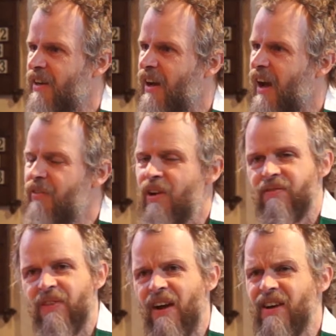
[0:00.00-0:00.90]
I've heard
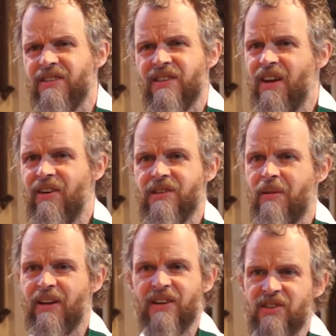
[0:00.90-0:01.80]
various theories
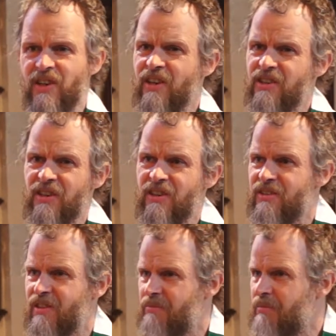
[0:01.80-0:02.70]
about conjunctions
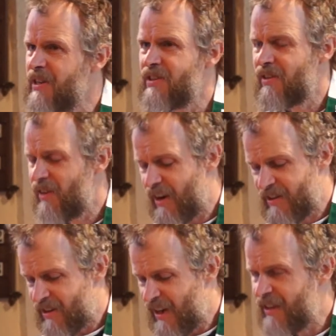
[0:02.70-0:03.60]
and meteorites
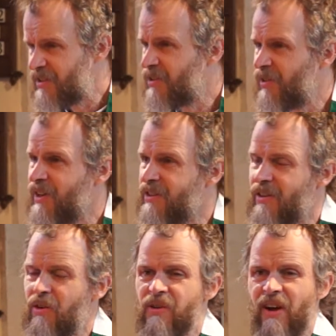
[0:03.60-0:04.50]
and asteroids and
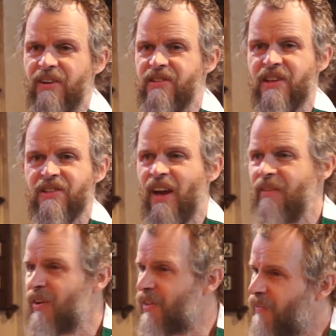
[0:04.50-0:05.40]
all kinds of things. I
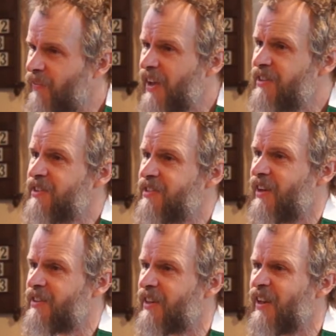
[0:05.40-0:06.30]
haven't got the faintest
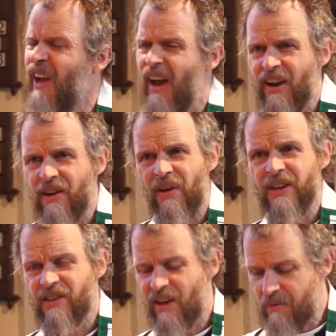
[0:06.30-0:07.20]
idea. And in a way,
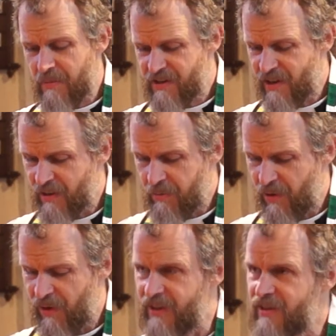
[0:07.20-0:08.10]
it's kind of missing the
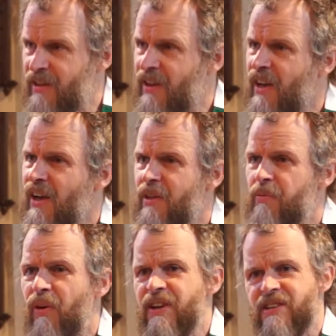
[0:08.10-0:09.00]
point. The
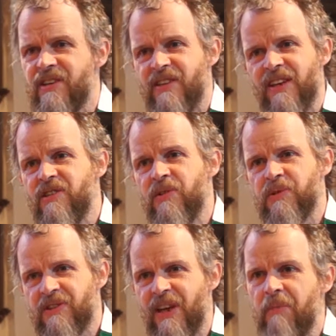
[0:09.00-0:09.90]
point is they saw
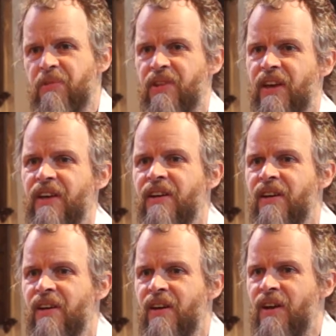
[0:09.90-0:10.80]
something
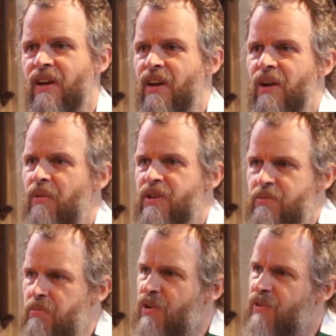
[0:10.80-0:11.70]
which
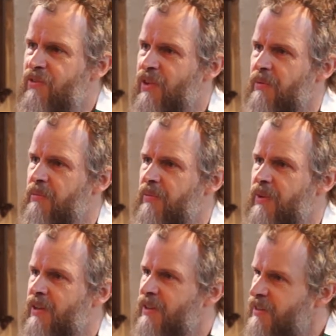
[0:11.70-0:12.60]
moved them
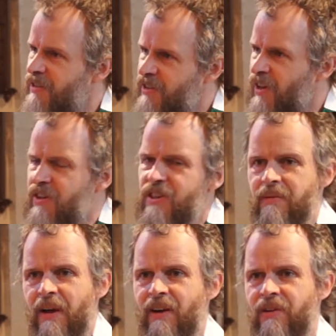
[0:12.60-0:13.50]
to search him
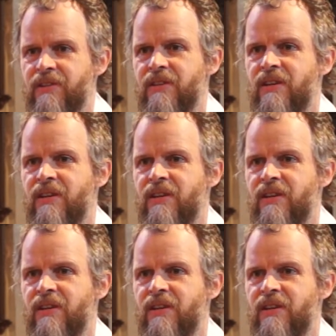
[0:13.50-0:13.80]
out.